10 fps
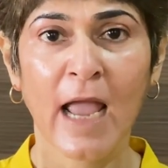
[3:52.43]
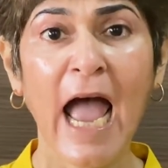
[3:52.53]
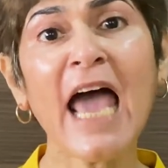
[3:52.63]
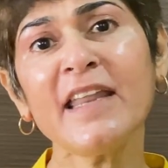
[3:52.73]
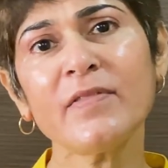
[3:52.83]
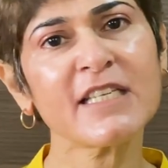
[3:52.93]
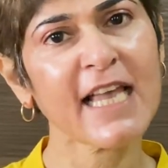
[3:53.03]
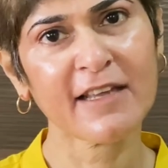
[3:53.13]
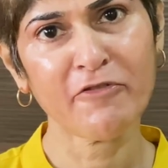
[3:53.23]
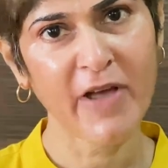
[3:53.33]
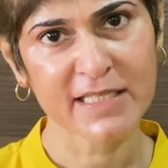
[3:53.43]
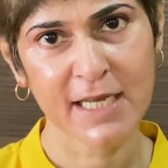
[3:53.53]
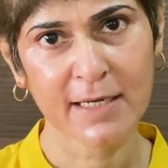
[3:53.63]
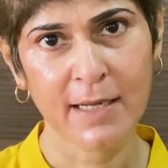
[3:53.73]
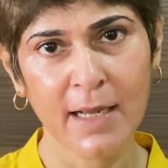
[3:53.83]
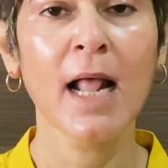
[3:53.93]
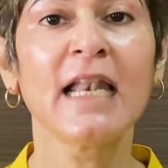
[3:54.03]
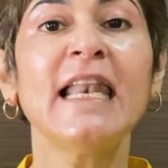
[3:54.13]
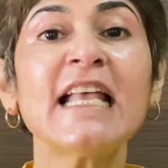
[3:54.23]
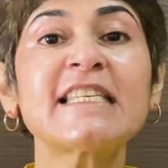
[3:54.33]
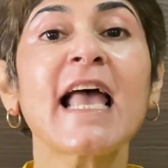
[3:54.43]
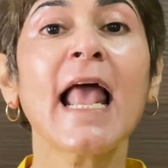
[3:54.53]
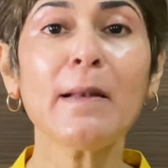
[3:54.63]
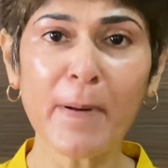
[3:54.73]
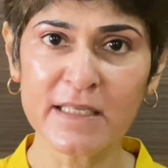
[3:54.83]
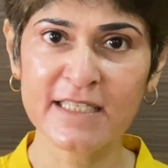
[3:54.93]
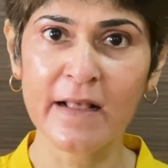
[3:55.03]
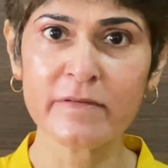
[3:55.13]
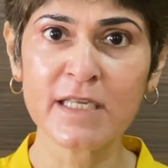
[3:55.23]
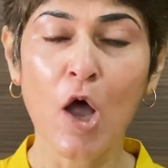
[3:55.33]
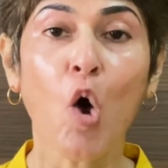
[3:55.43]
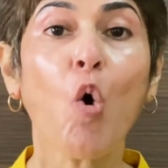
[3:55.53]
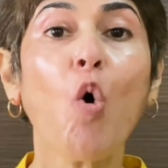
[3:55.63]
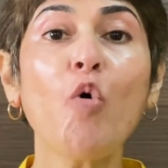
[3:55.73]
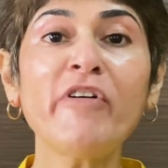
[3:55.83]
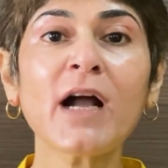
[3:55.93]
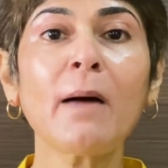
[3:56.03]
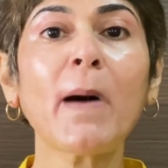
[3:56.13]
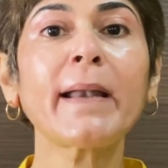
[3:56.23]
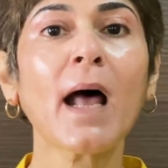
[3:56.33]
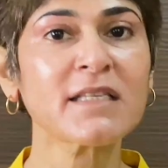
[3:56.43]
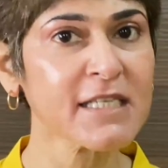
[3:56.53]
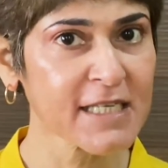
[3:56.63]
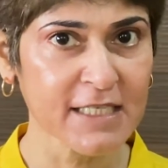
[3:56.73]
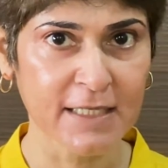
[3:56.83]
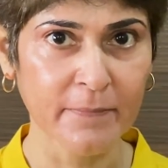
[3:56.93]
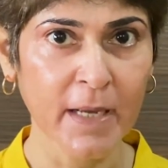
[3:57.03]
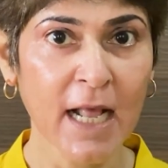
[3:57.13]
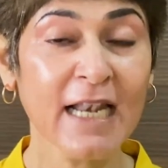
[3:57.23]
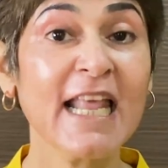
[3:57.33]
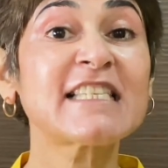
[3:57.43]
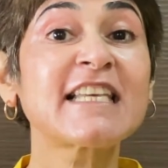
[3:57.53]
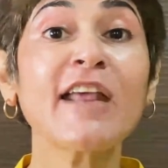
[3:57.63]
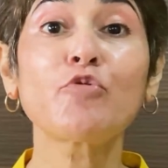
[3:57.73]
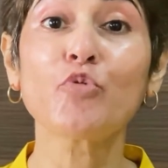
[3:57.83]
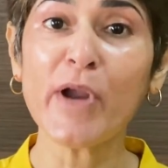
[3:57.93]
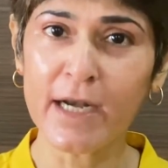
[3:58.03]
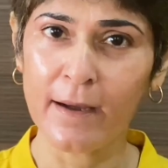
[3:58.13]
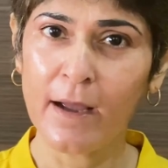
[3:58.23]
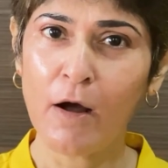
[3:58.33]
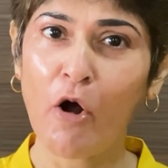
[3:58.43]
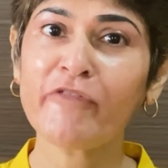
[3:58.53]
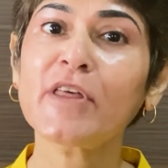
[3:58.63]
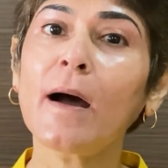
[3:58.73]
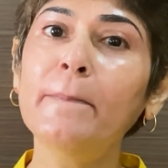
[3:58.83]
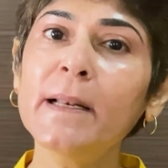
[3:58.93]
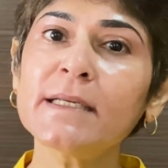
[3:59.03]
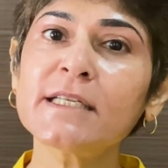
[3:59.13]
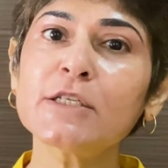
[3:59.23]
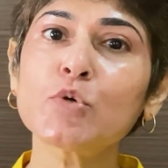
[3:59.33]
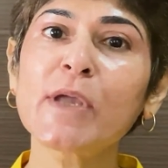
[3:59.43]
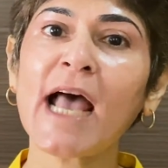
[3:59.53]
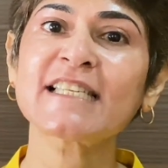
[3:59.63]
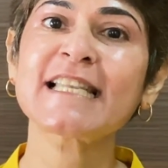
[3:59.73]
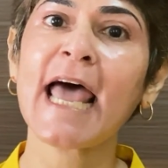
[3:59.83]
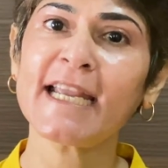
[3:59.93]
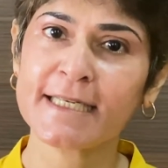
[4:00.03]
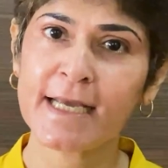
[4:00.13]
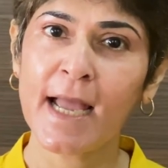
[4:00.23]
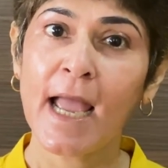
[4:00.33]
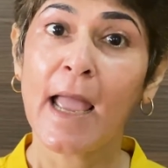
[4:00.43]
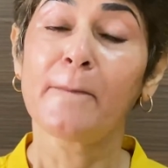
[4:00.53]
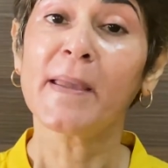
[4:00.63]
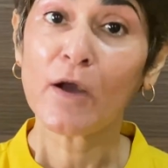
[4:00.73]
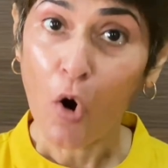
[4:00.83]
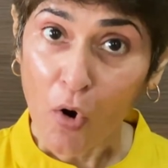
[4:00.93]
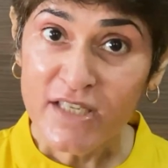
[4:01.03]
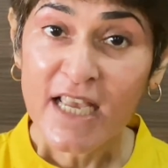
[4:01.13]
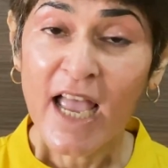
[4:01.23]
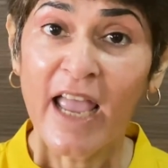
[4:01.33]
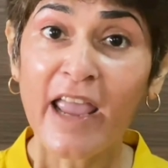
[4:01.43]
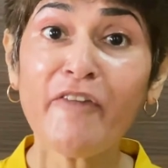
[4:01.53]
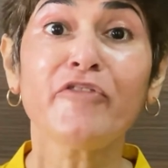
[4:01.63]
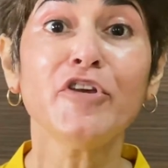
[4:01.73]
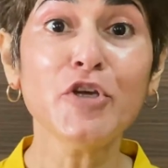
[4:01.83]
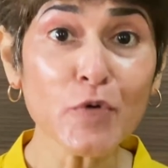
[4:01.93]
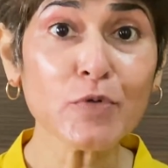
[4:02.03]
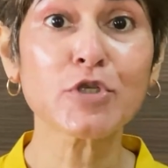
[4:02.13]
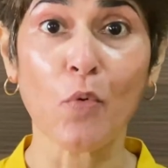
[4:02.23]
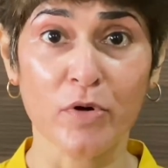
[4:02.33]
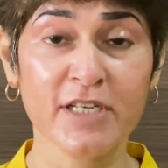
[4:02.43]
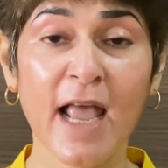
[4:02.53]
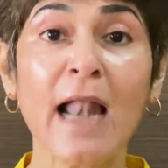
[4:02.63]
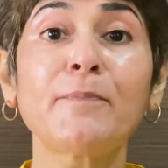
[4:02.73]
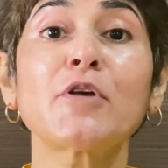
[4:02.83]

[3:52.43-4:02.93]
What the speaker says: And in the second facet, let's help ourselves overcome our narcissism. Let's get rid of the ability to gaslight, because if you don't help